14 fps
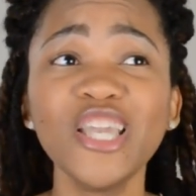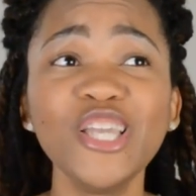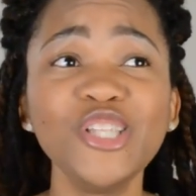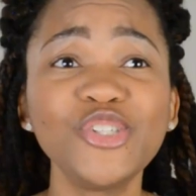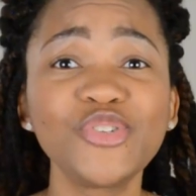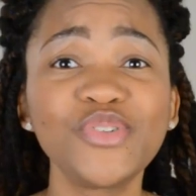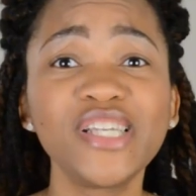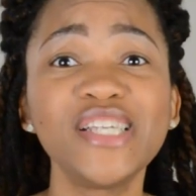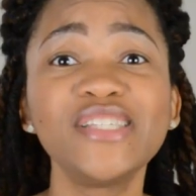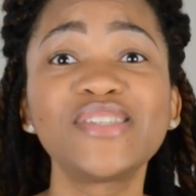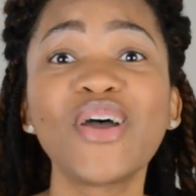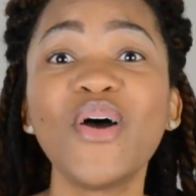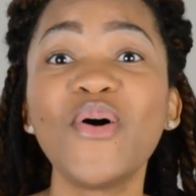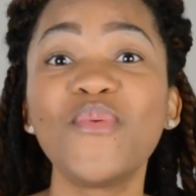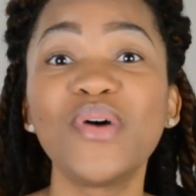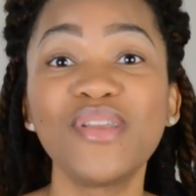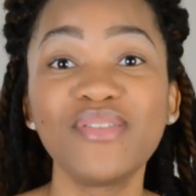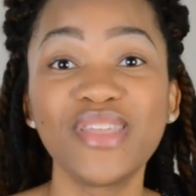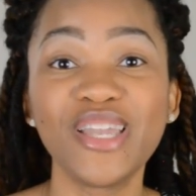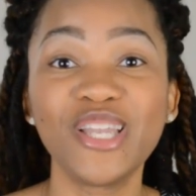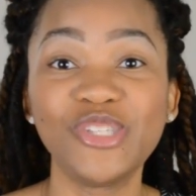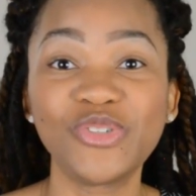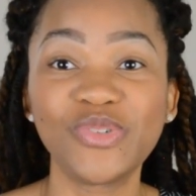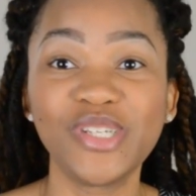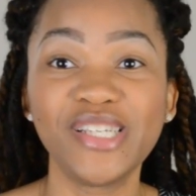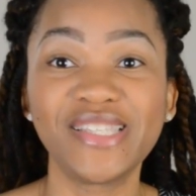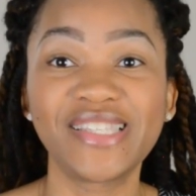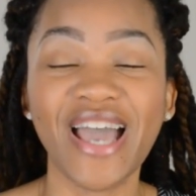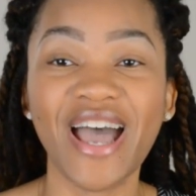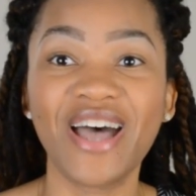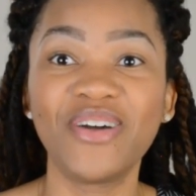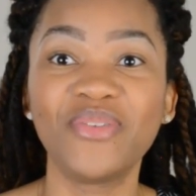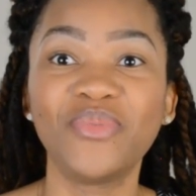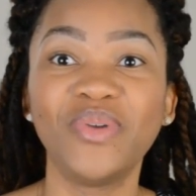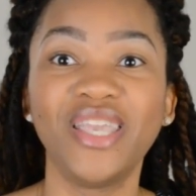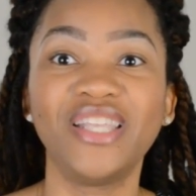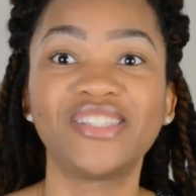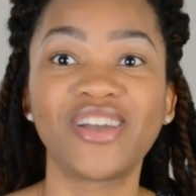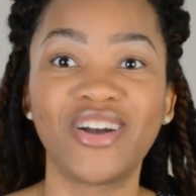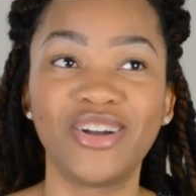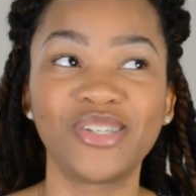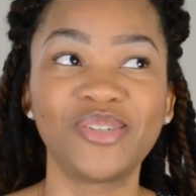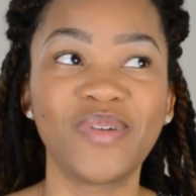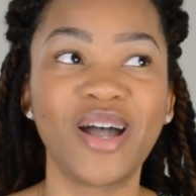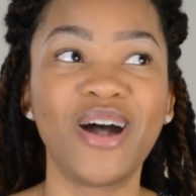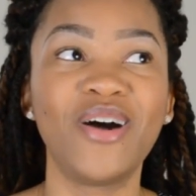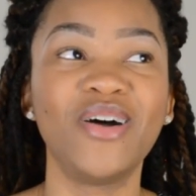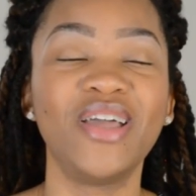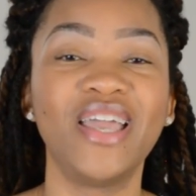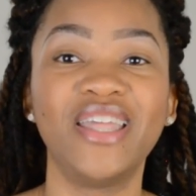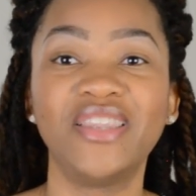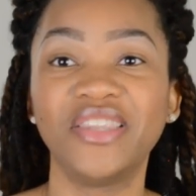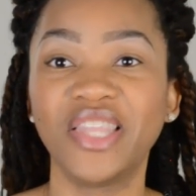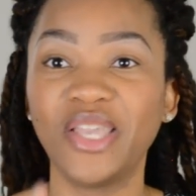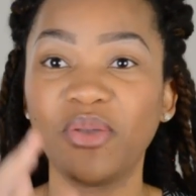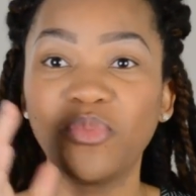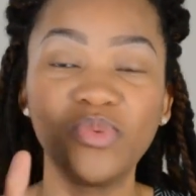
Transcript: injuries one of the injuries that we talked about and like